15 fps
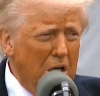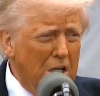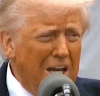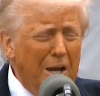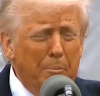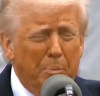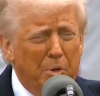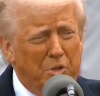
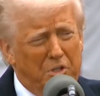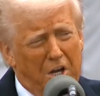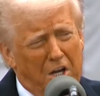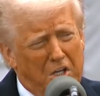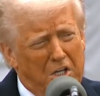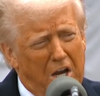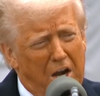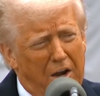
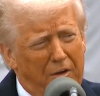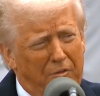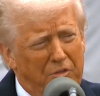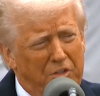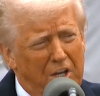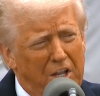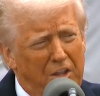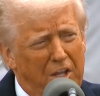10%
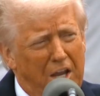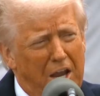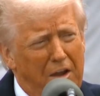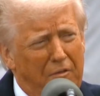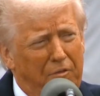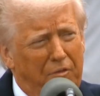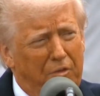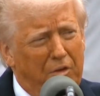tariffs, and they
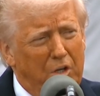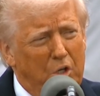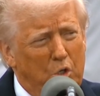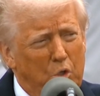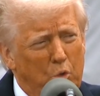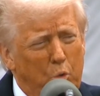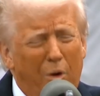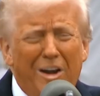have
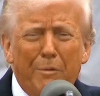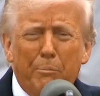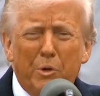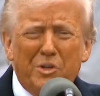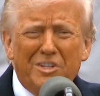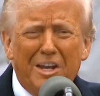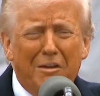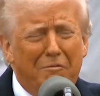
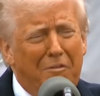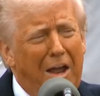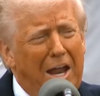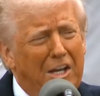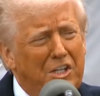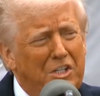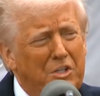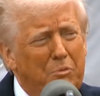20%
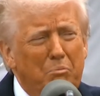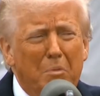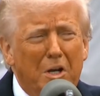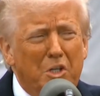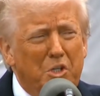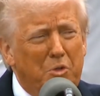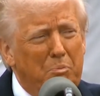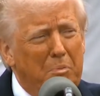VATs,
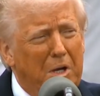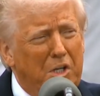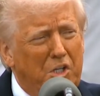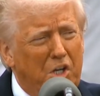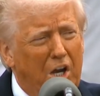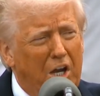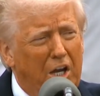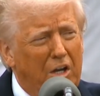much,
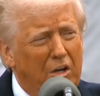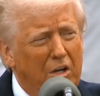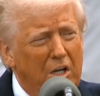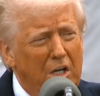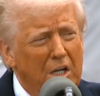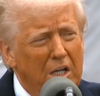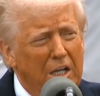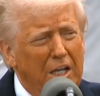much higher.
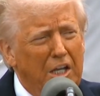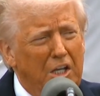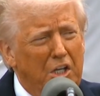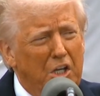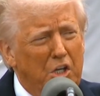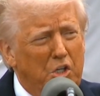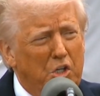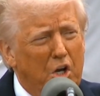
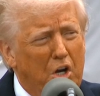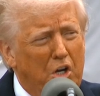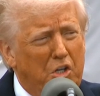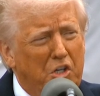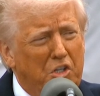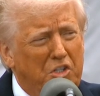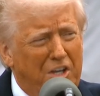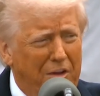India
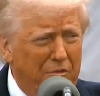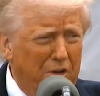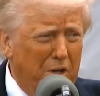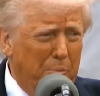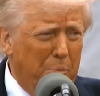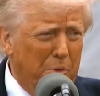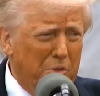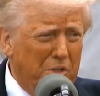charges
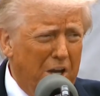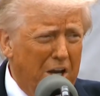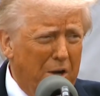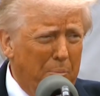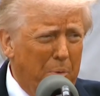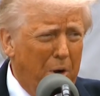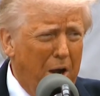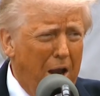70%,
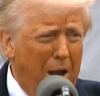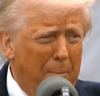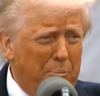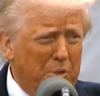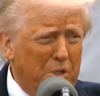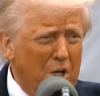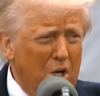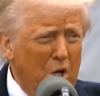and
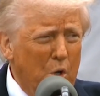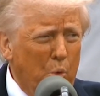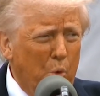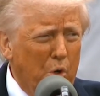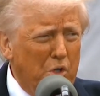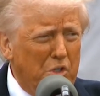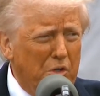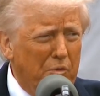perhaps
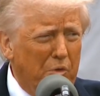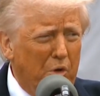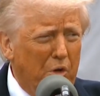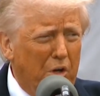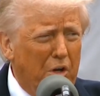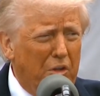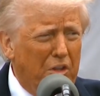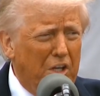worst of
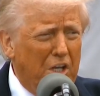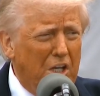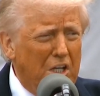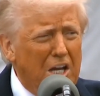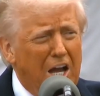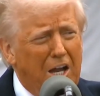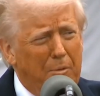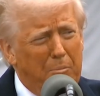all are the
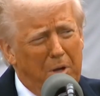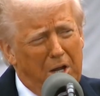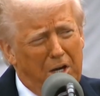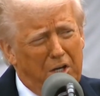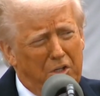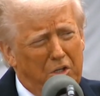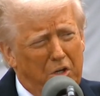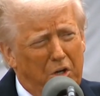
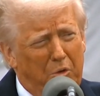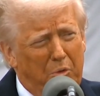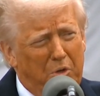non-monetary